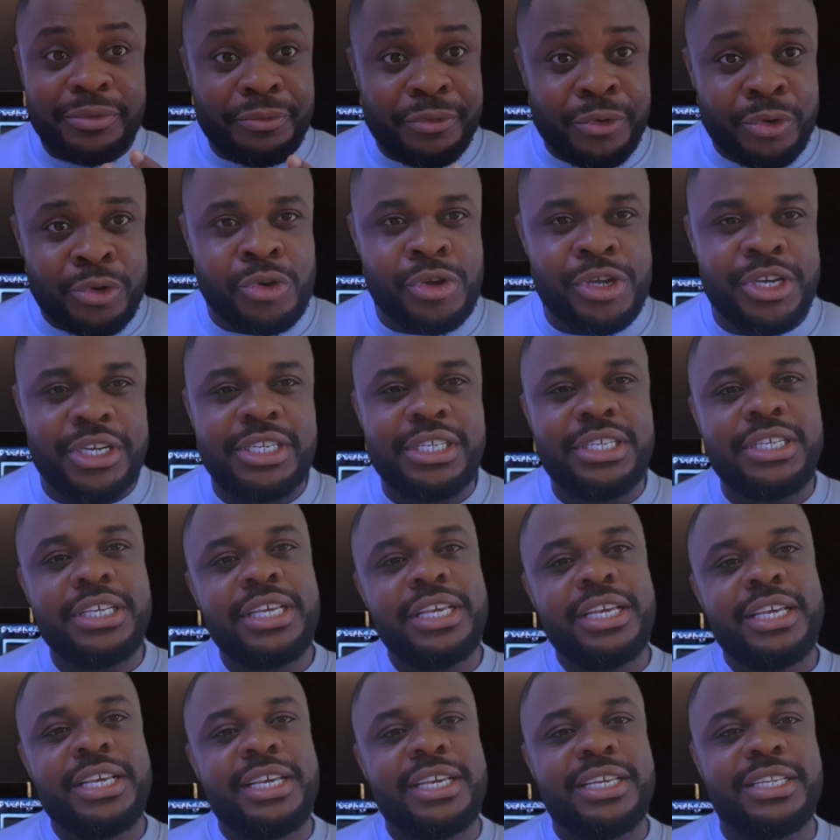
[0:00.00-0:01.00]
following
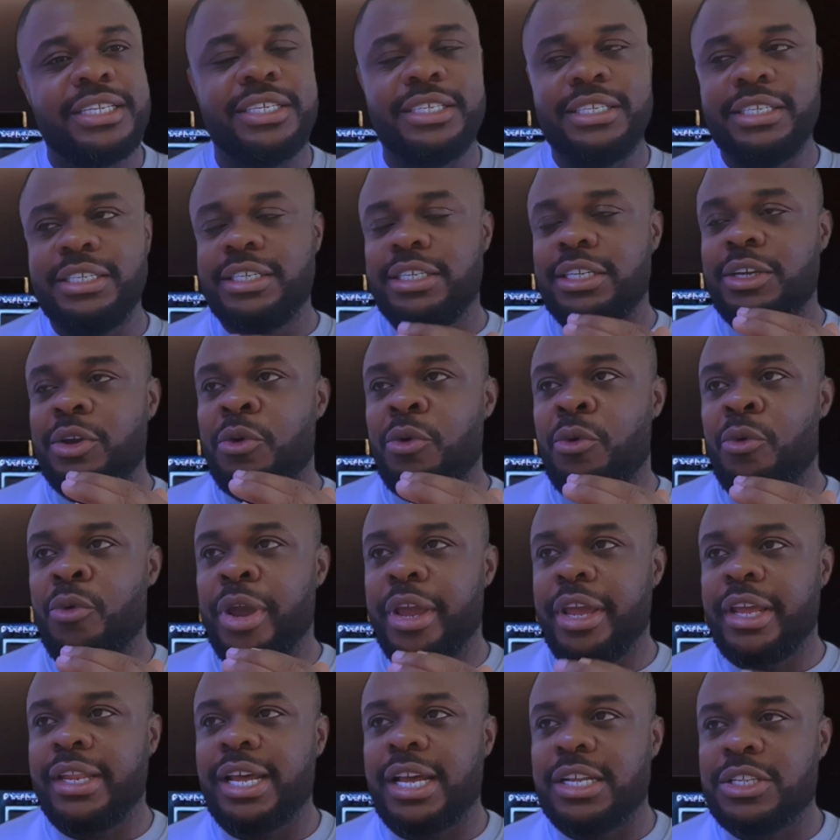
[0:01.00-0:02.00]
the
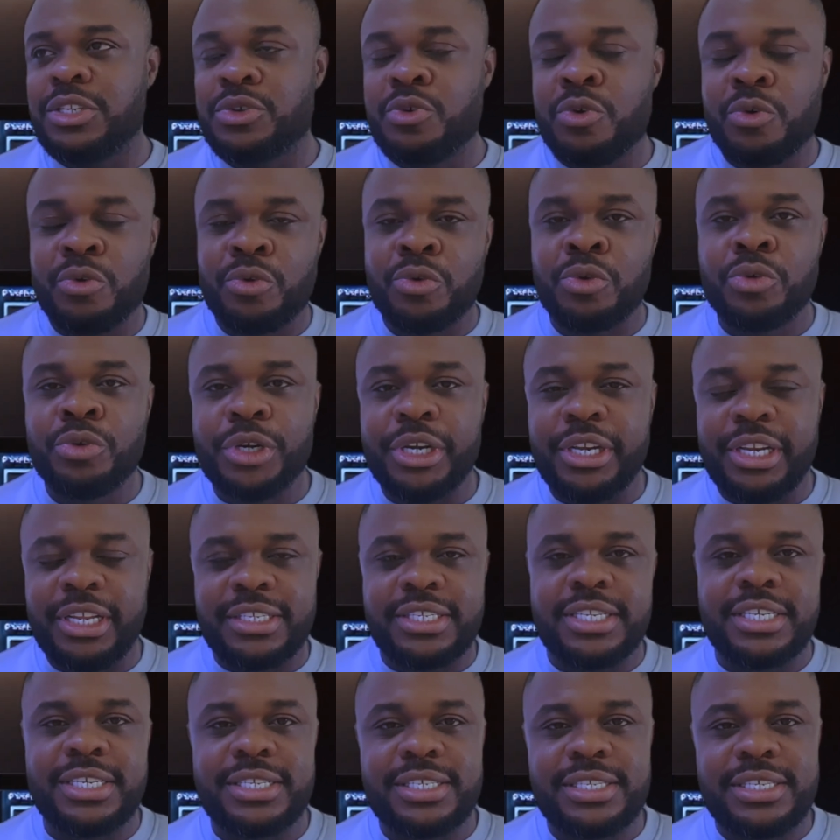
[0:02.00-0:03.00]
way that Google
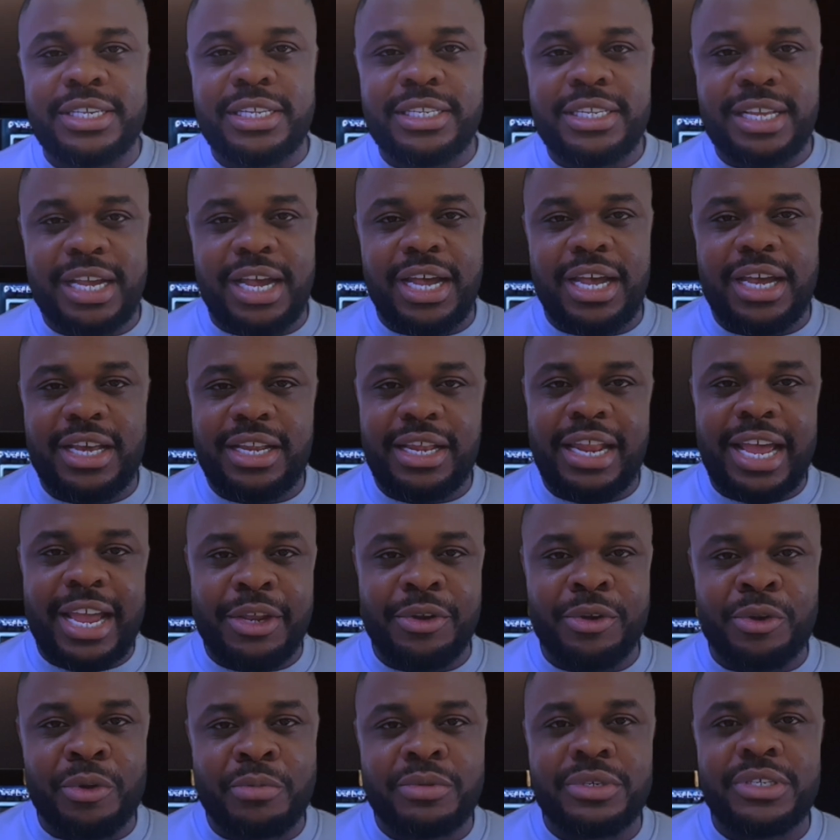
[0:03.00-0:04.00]
releases their
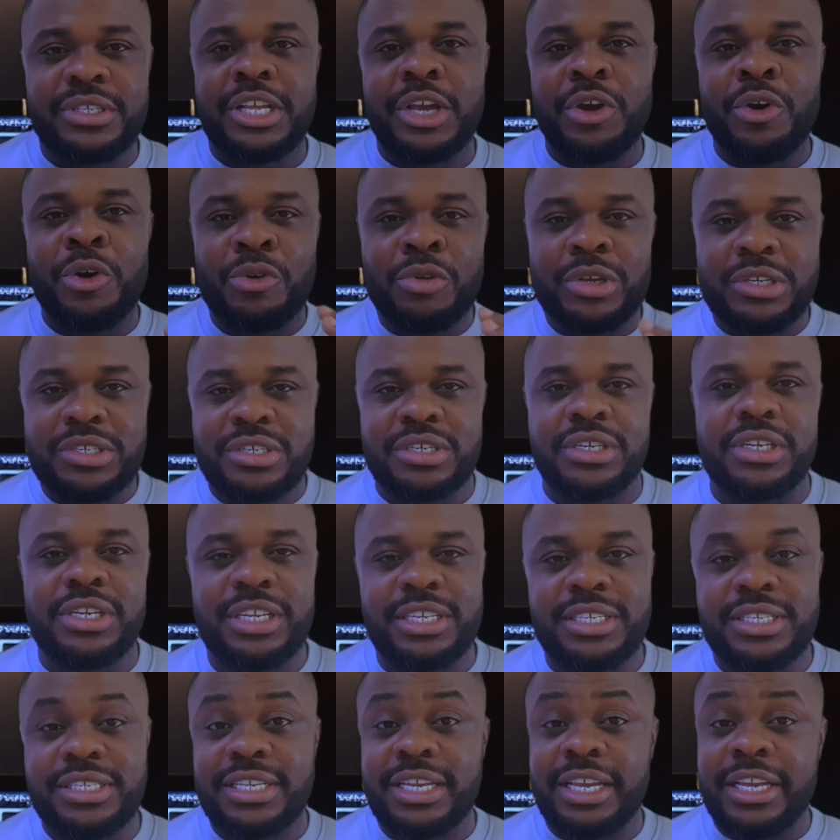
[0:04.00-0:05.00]
lineups, they always
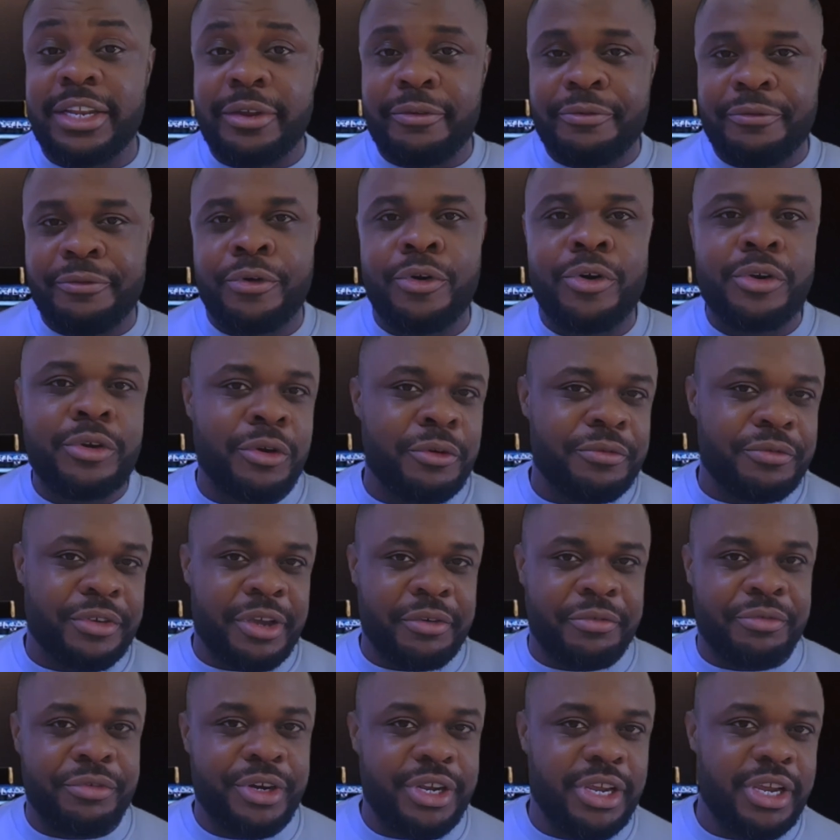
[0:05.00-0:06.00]
release in the fall of
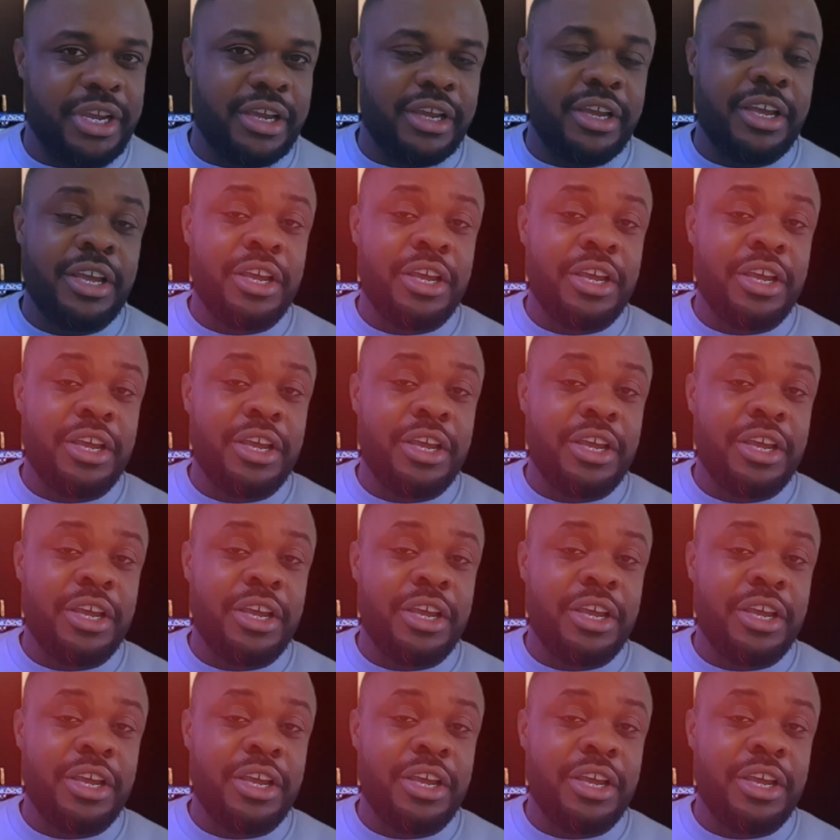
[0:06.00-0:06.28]
every year.